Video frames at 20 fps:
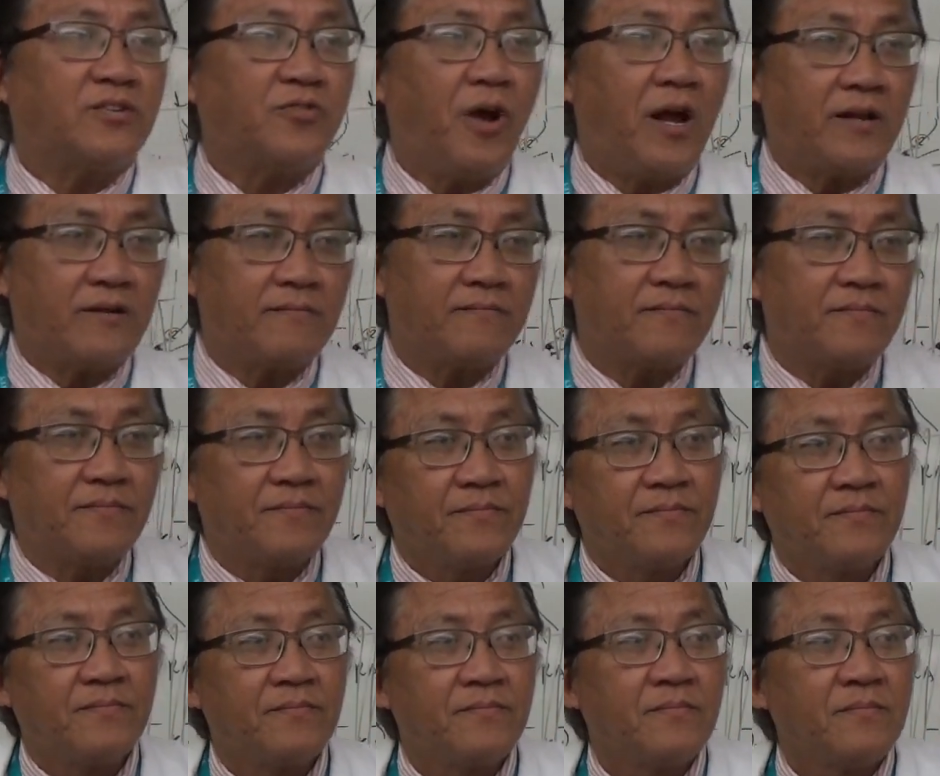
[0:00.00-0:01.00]
drug?
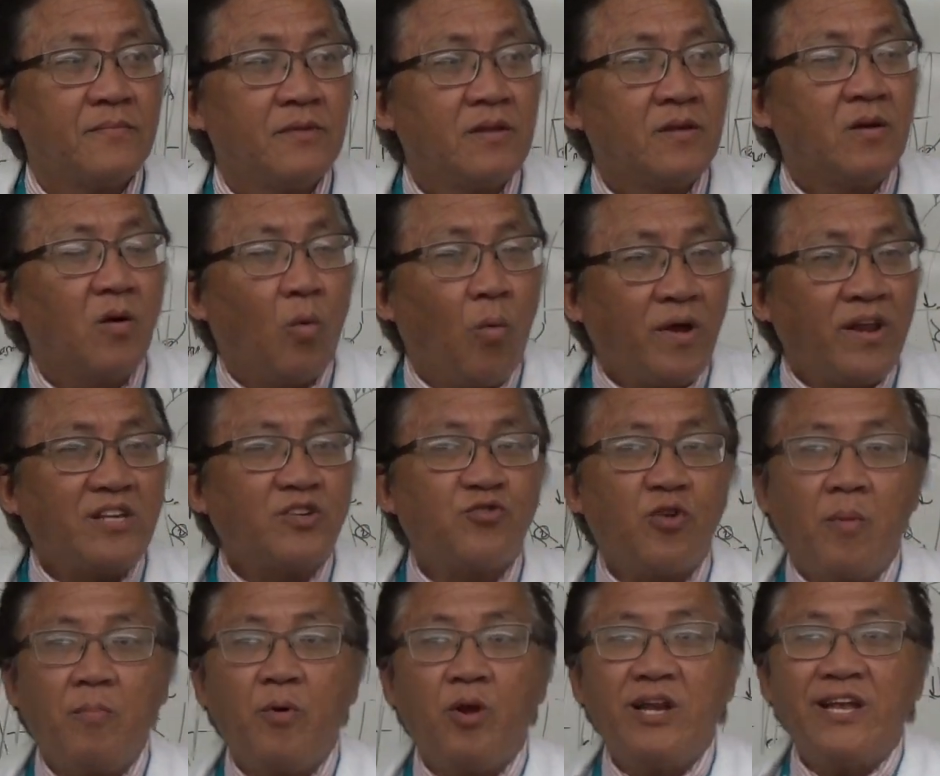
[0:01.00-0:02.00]
What does
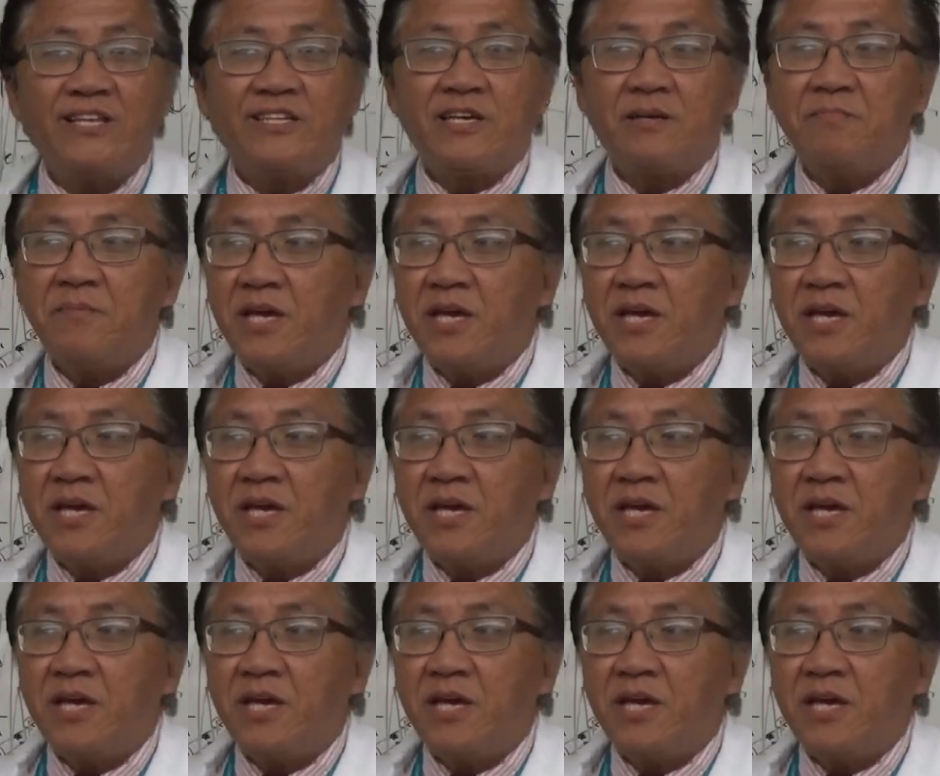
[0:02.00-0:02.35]
thrombolytic